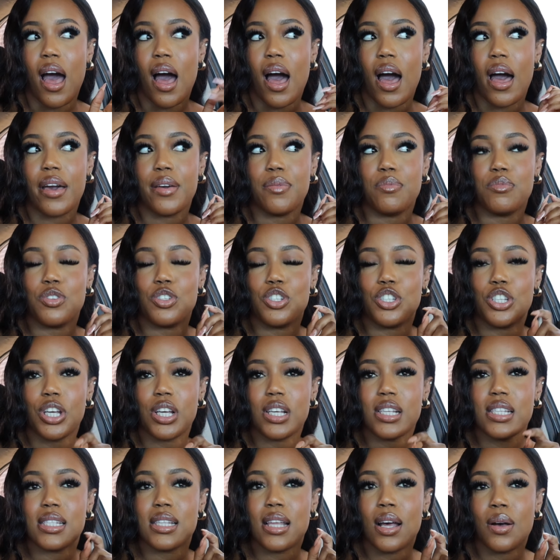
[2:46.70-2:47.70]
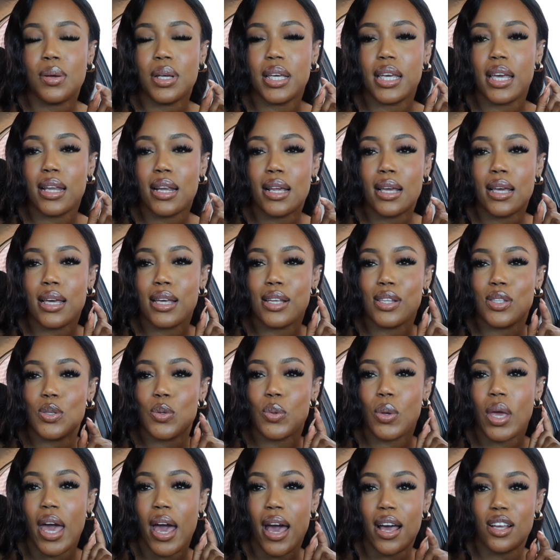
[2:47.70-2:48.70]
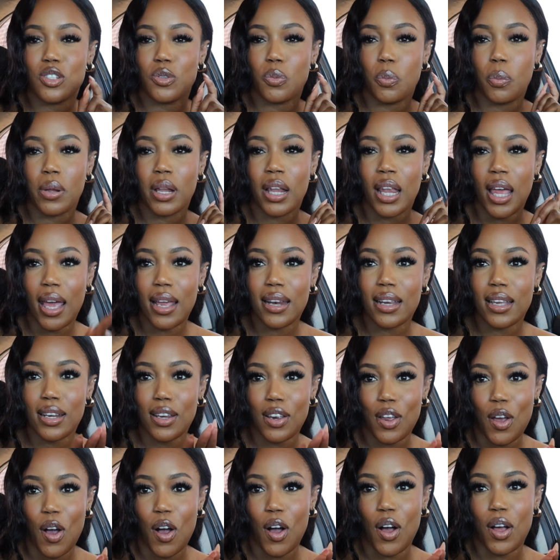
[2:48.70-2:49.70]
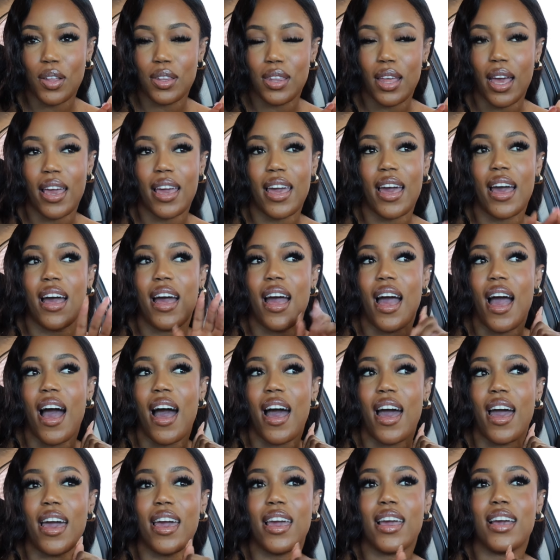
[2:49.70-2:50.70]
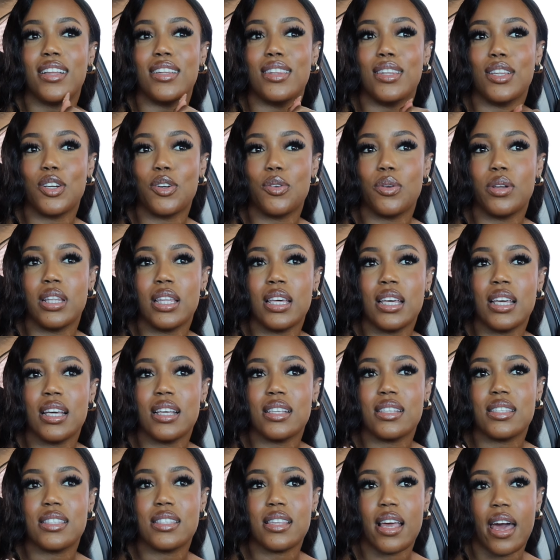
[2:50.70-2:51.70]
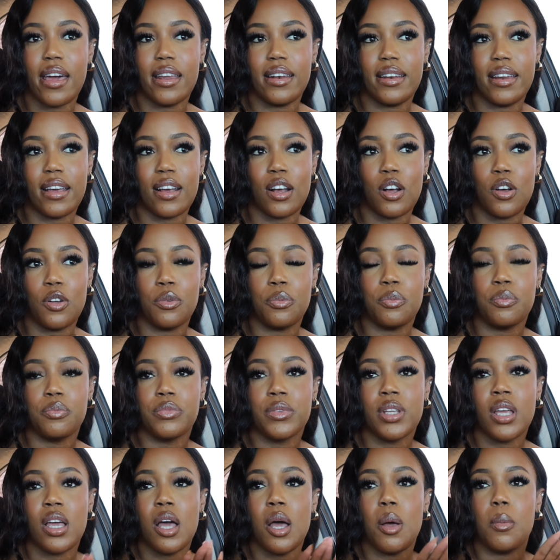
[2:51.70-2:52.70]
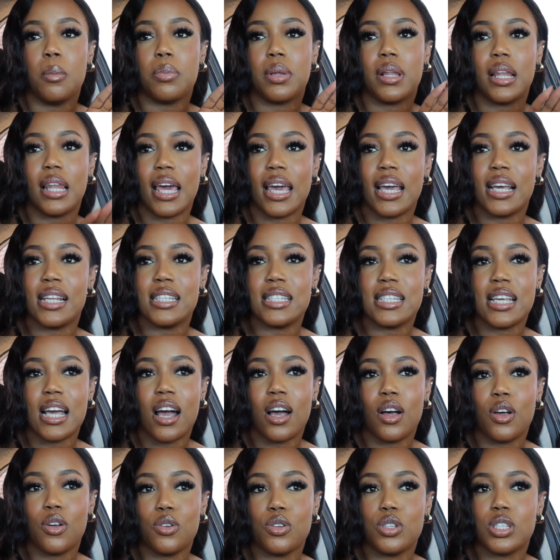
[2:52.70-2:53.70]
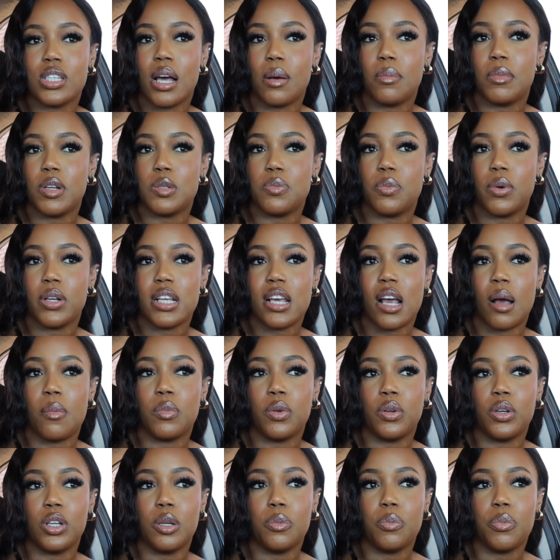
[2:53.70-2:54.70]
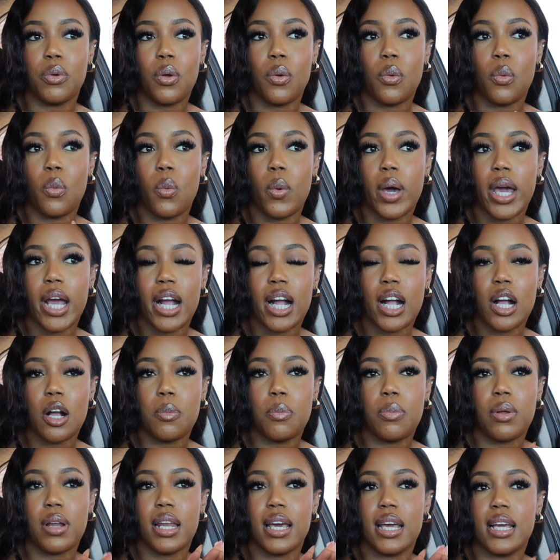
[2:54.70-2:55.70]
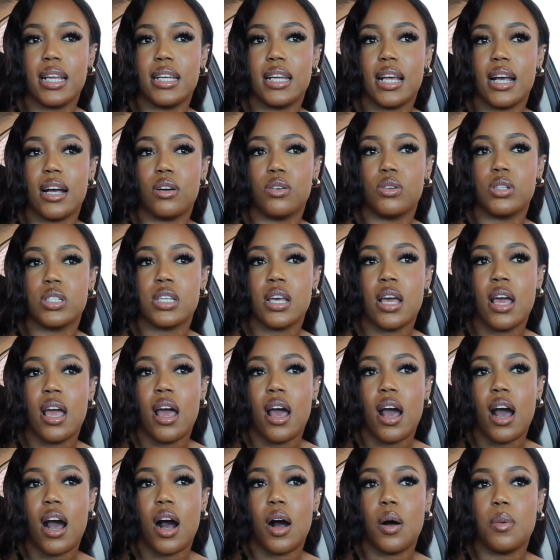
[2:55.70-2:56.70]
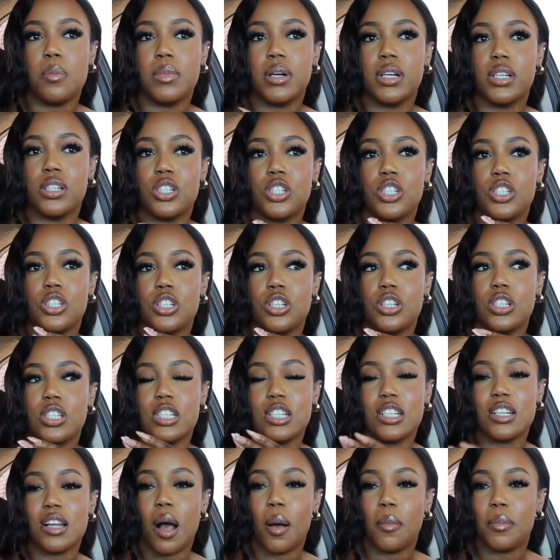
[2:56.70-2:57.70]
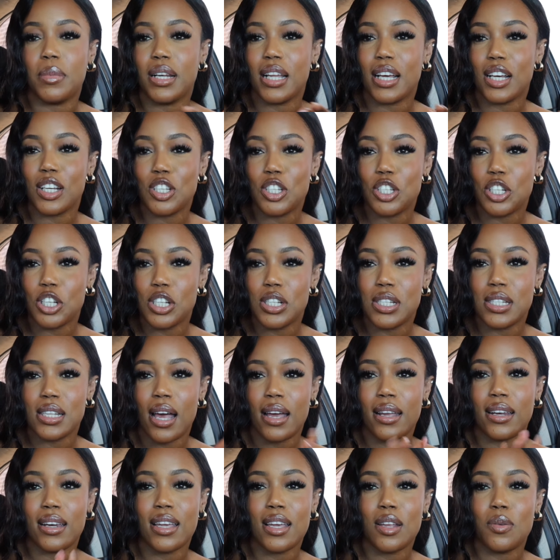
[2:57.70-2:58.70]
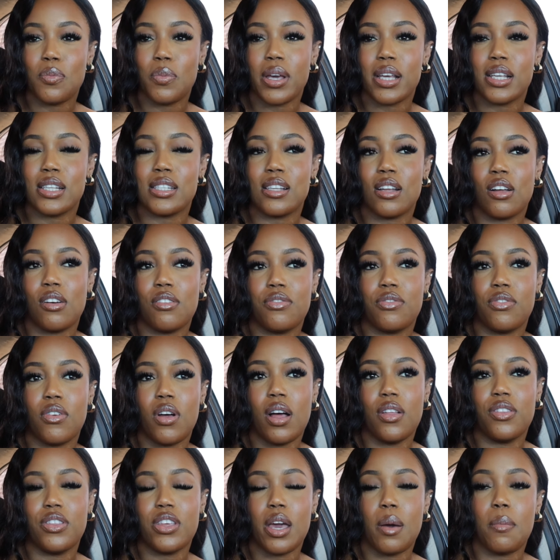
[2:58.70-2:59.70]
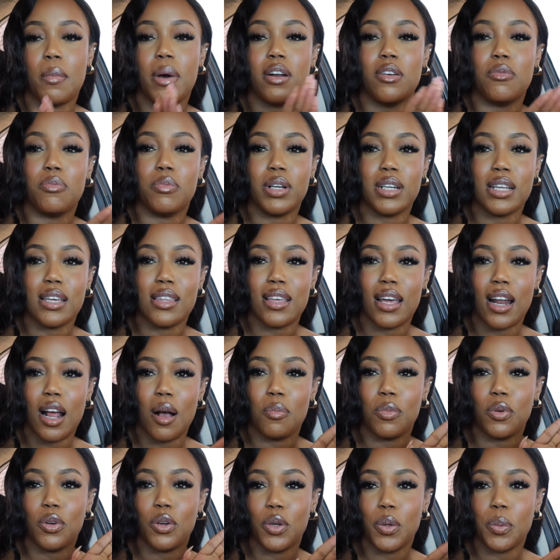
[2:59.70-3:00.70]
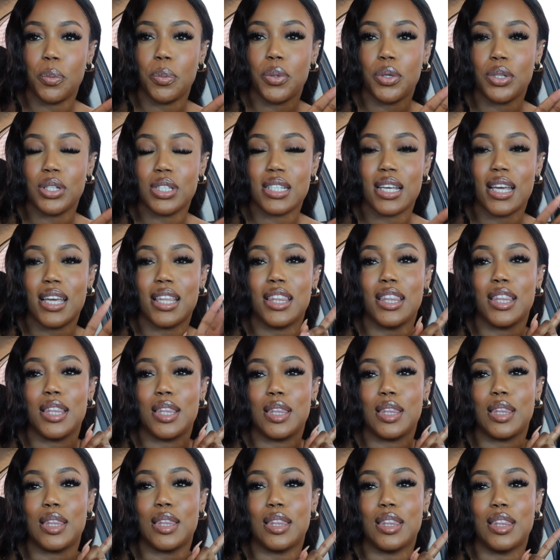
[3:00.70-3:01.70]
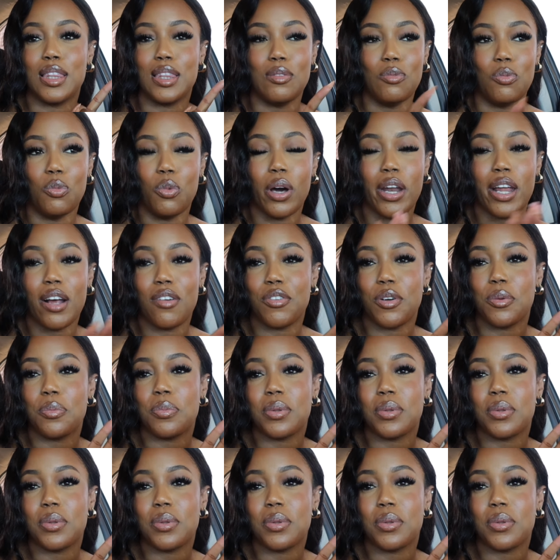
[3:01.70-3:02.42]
I'm just now getting into cash planning, y'all. Like, I literally sat down, planned out how much money I'm gonna put where, planned out how much denominations I need based off the amount of money that I'm gonna put in whatever